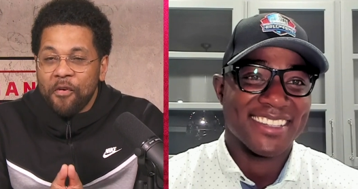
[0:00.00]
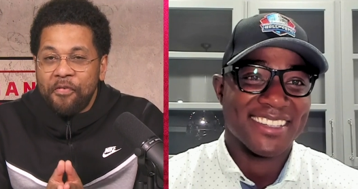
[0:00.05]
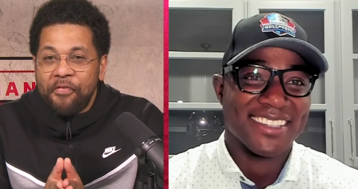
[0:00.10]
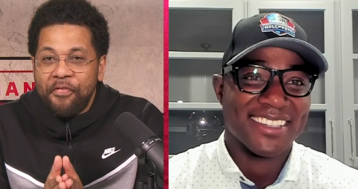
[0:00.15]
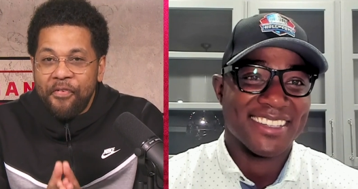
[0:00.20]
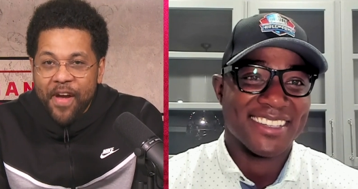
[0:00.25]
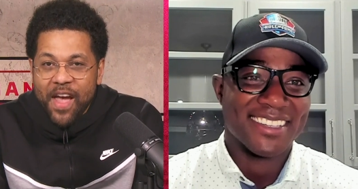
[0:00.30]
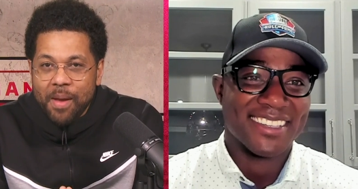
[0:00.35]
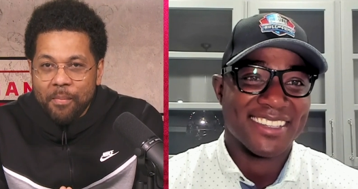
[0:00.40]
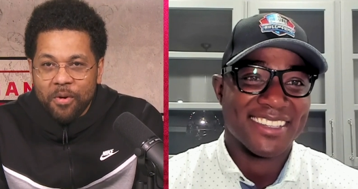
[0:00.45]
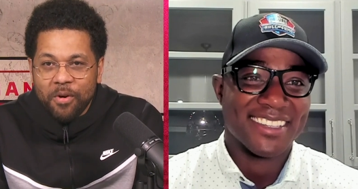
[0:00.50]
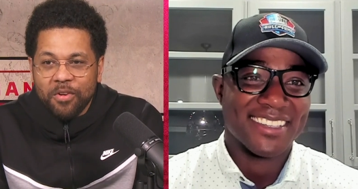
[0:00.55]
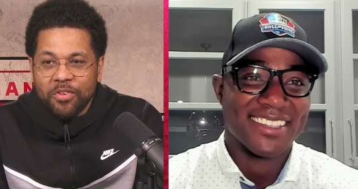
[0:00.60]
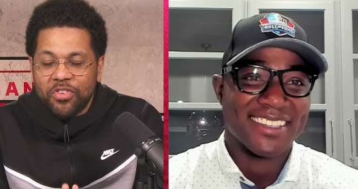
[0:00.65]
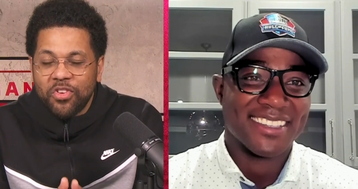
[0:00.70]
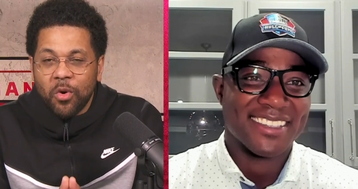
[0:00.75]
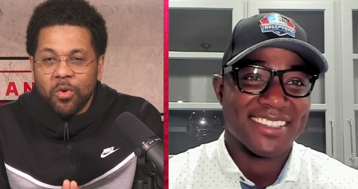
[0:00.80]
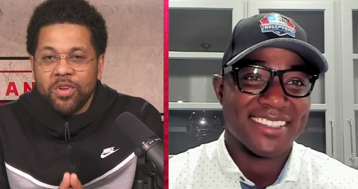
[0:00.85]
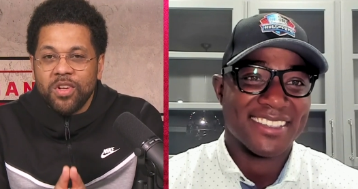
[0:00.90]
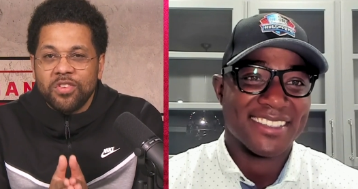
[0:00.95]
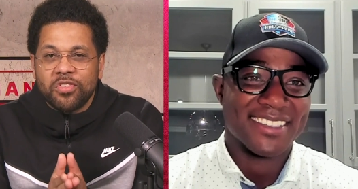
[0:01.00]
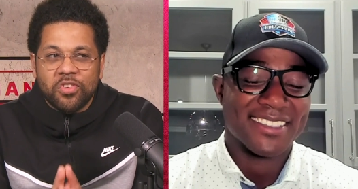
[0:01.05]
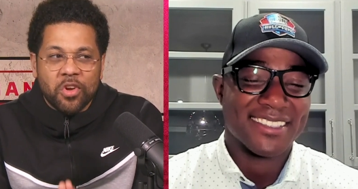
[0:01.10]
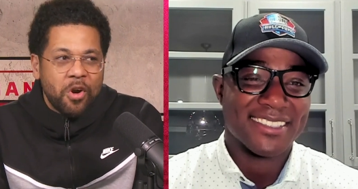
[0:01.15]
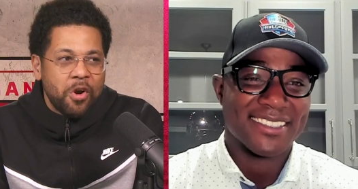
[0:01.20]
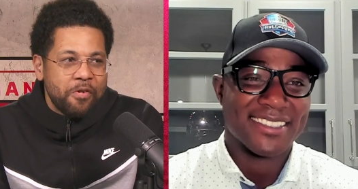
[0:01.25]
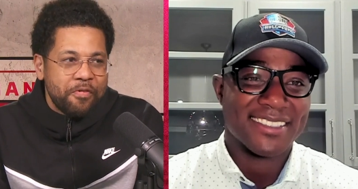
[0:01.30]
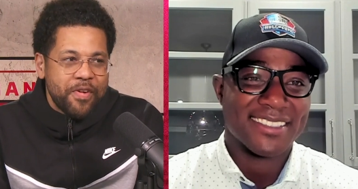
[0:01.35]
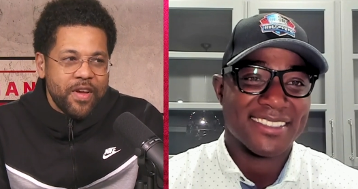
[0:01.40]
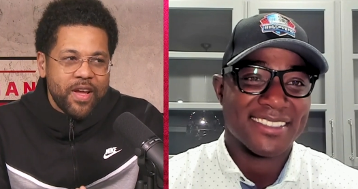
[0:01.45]
Speaker 1: Famer, so
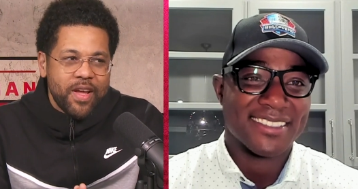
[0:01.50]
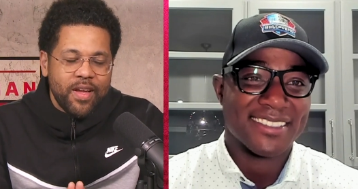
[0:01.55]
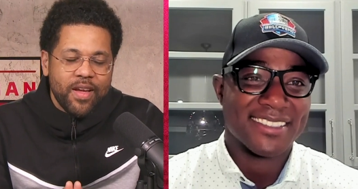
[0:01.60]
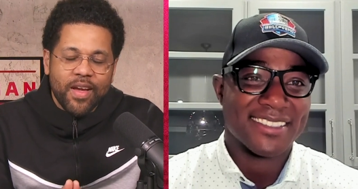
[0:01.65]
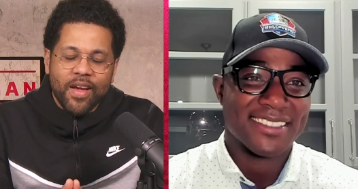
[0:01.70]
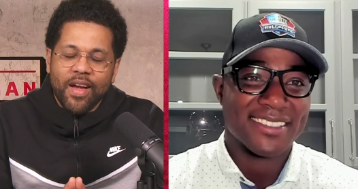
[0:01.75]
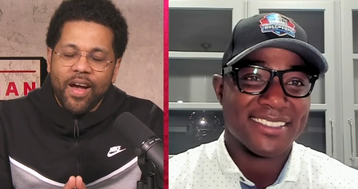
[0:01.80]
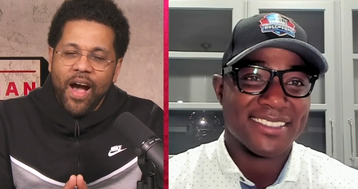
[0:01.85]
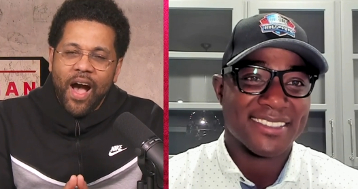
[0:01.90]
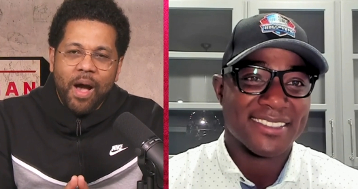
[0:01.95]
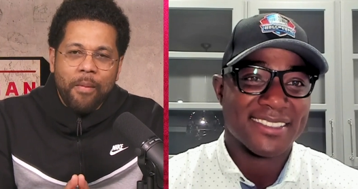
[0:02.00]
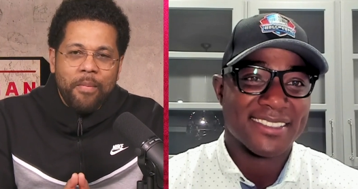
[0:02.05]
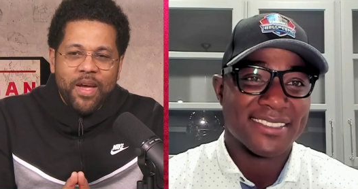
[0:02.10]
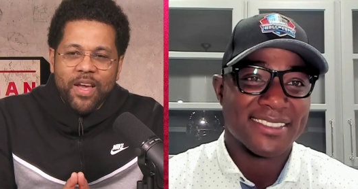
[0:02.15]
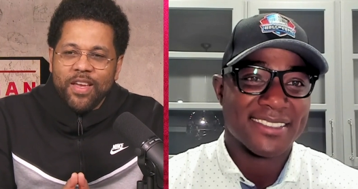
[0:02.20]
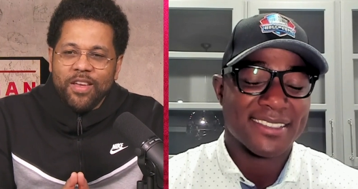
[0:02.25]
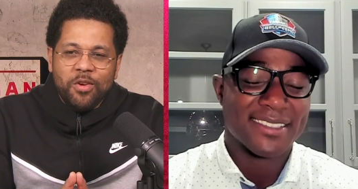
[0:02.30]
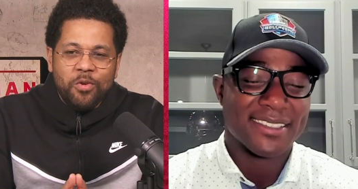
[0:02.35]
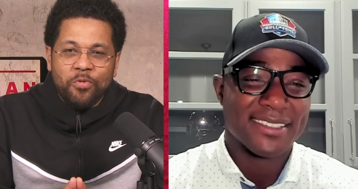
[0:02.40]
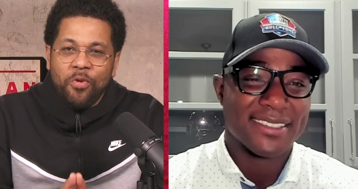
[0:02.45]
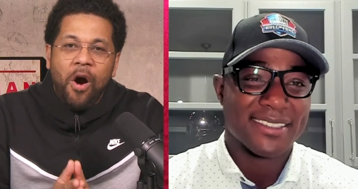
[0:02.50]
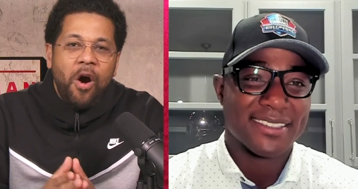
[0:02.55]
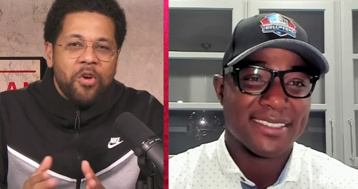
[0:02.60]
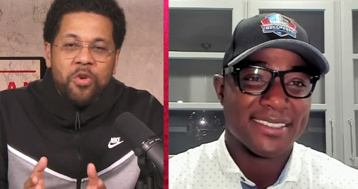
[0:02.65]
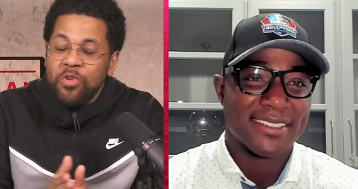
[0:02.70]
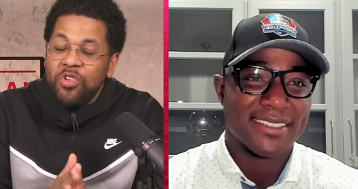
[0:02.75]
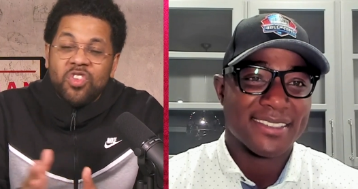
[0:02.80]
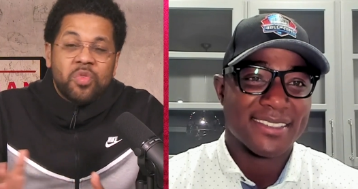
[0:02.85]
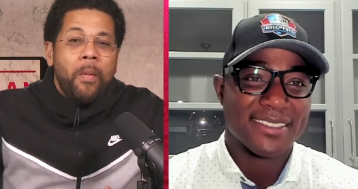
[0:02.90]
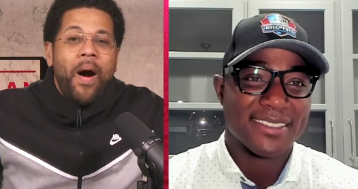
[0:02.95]
deserving. I mean, you
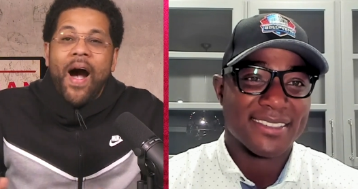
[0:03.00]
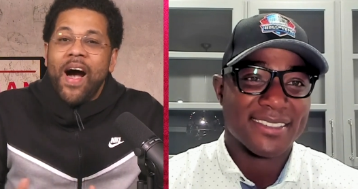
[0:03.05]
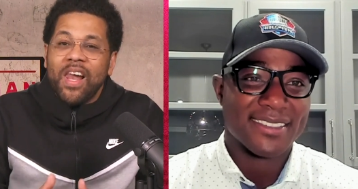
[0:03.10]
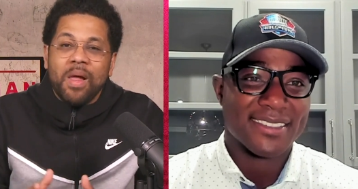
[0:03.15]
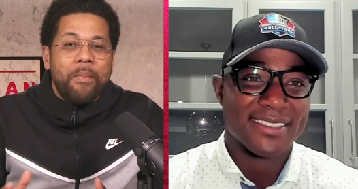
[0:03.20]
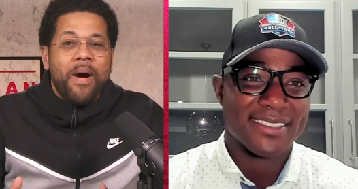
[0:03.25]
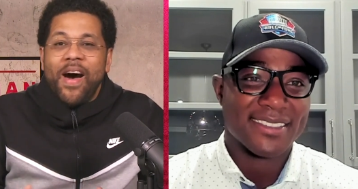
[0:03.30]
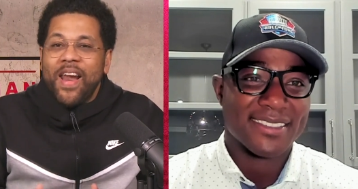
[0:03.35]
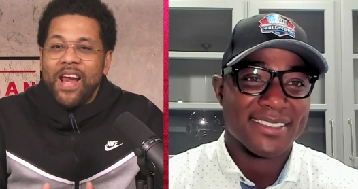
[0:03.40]
smile about